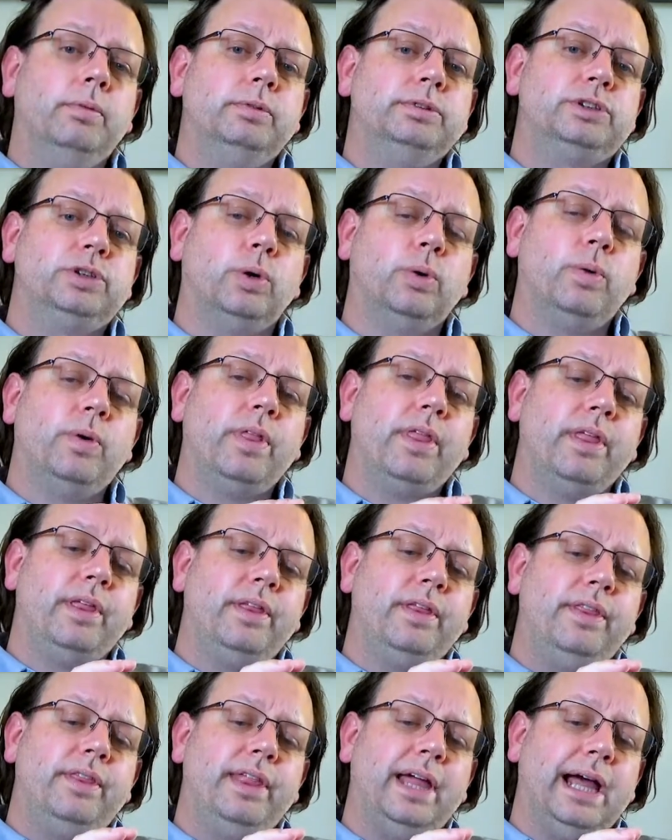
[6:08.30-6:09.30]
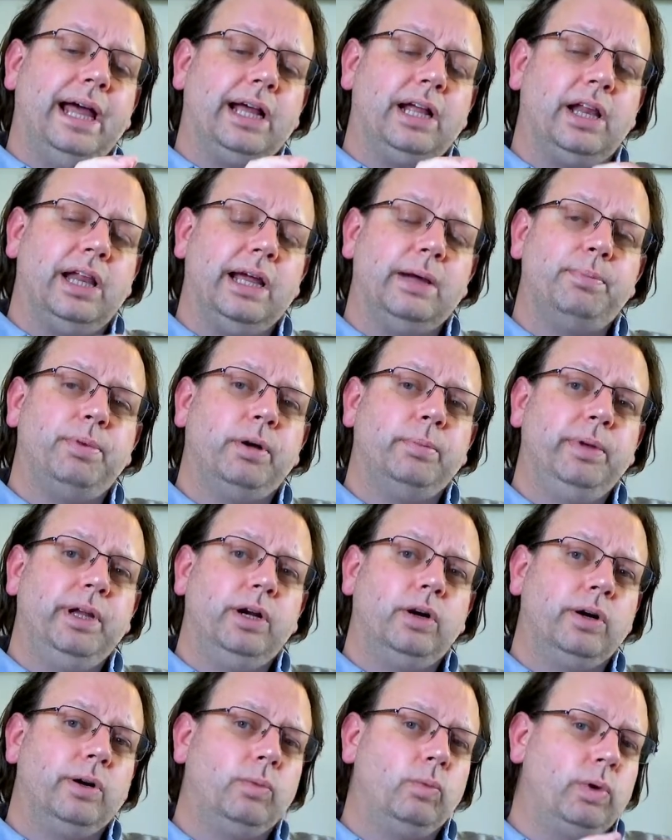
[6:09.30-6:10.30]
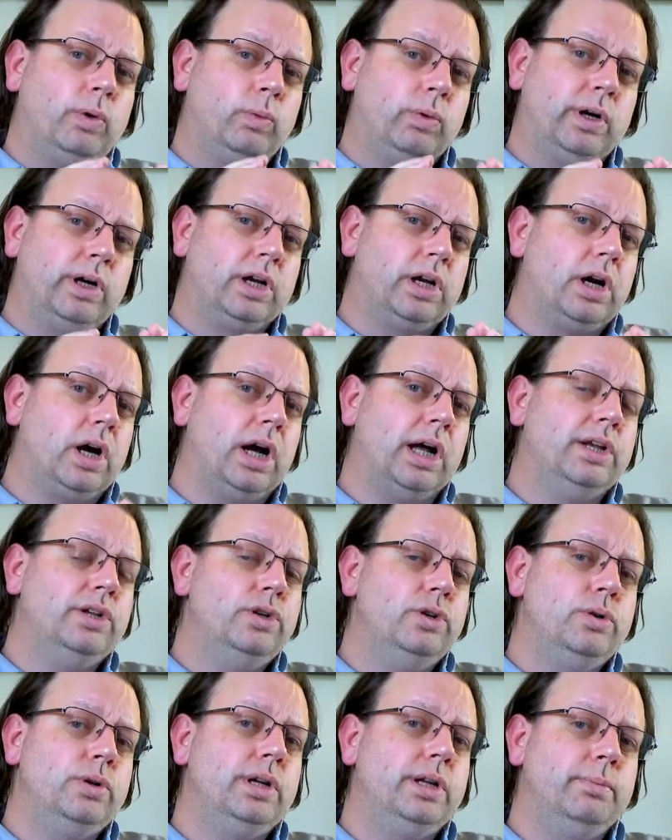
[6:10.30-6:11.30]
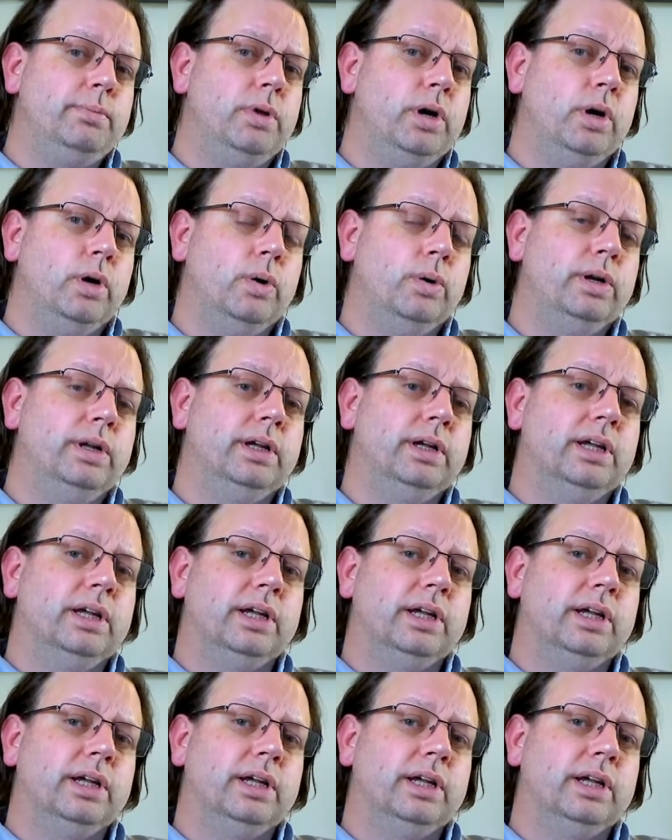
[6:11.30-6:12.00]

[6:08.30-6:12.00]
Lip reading: So that clamp-on meter, when we're in continuity mode,